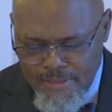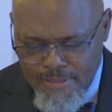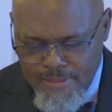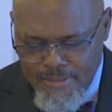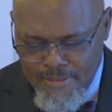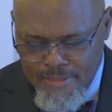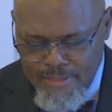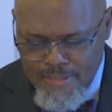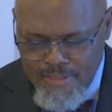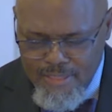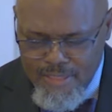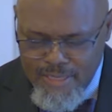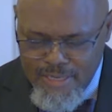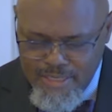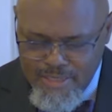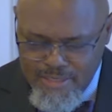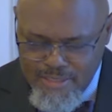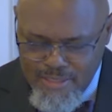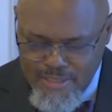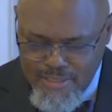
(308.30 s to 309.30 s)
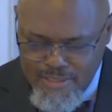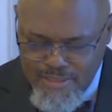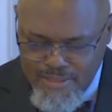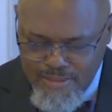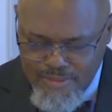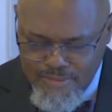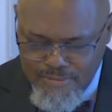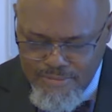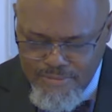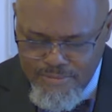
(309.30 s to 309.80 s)
just the access
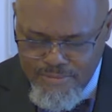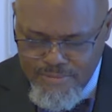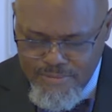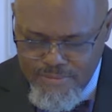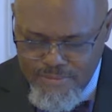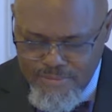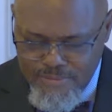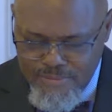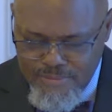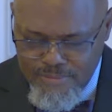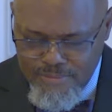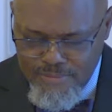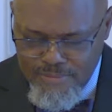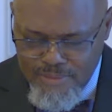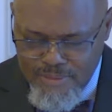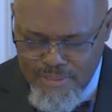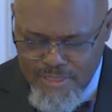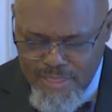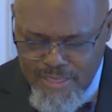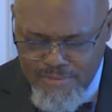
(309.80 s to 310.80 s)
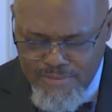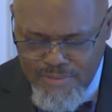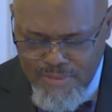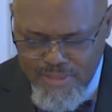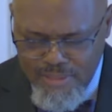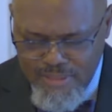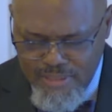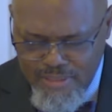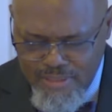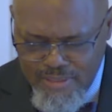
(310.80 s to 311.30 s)
of a
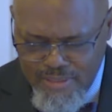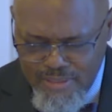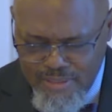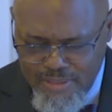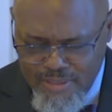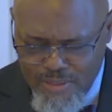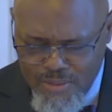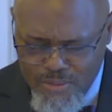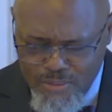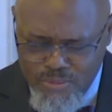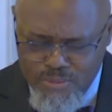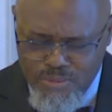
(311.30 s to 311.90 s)
heavenly host